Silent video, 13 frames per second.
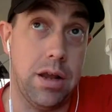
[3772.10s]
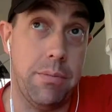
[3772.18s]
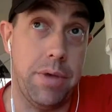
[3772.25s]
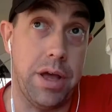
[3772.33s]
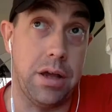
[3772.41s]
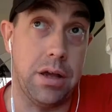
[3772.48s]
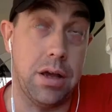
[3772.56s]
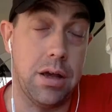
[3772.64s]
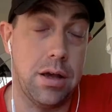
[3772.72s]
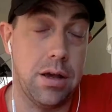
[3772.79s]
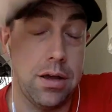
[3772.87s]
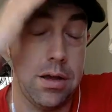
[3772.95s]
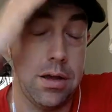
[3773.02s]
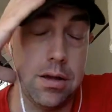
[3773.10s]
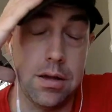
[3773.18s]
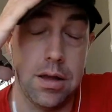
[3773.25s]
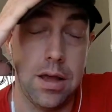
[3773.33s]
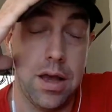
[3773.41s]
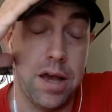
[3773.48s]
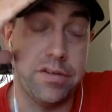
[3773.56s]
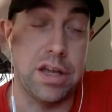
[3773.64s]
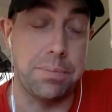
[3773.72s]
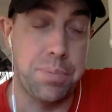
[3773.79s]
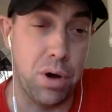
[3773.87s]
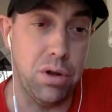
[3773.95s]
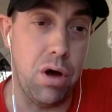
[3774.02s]
And I'm like, I was
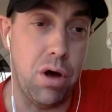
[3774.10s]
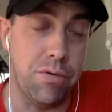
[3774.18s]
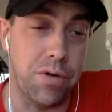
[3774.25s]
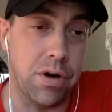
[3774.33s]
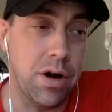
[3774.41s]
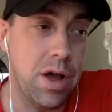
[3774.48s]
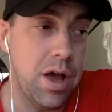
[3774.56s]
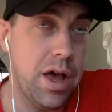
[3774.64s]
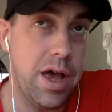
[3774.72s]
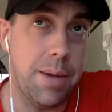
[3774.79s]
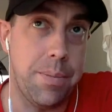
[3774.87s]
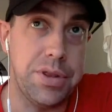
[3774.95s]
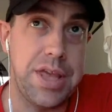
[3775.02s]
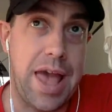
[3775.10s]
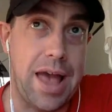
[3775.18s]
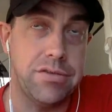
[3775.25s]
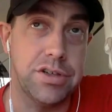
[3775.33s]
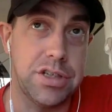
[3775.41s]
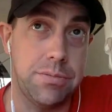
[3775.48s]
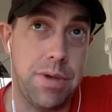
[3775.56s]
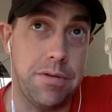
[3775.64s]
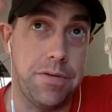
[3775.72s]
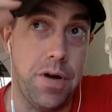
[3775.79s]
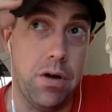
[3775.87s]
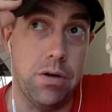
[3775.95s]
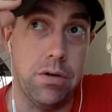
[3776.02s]
like, pull over and put the address in my
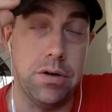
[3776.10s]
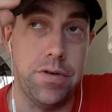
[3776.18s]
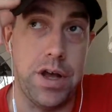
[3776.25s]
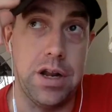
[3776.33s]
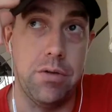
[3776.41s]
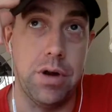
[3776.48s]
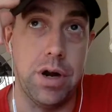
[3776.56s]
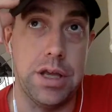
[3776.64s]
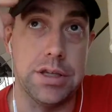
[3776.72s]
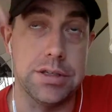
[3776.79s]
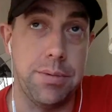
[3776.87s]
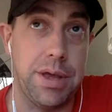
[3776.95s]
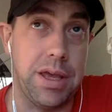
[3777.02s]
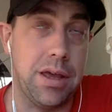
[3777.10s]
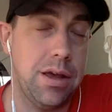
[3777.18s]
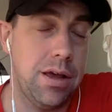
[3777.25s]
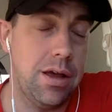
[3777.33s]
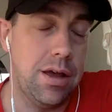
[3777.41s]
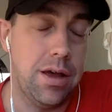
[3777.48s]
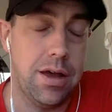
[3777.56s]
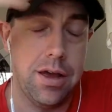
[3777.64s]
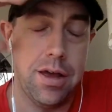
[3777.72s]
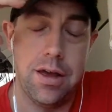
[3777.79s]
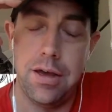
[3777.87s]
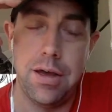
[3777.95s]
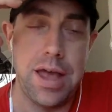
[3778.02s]
phone to find out where it is. I'm like,
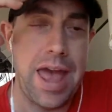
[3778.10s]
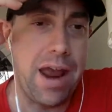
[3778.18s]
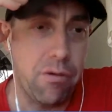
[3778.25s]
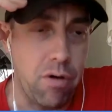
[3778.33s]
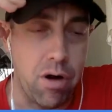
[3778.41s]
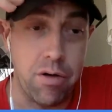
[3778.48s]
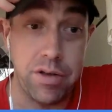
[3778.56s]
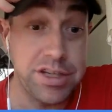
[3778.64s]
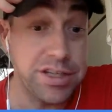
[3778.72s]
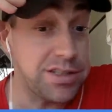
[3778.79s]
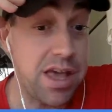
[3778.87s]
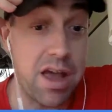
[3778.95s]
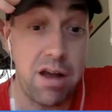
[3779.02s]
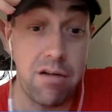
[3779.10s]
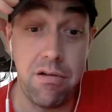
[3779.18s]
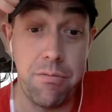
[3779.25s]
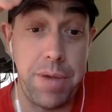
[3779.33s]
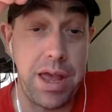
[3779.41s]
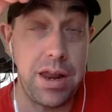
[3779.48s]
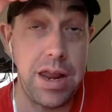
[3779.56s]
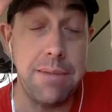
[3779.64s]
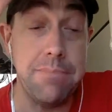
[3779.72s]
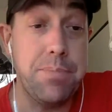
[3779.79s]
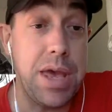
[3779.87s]
arrow, just the arrow, man, and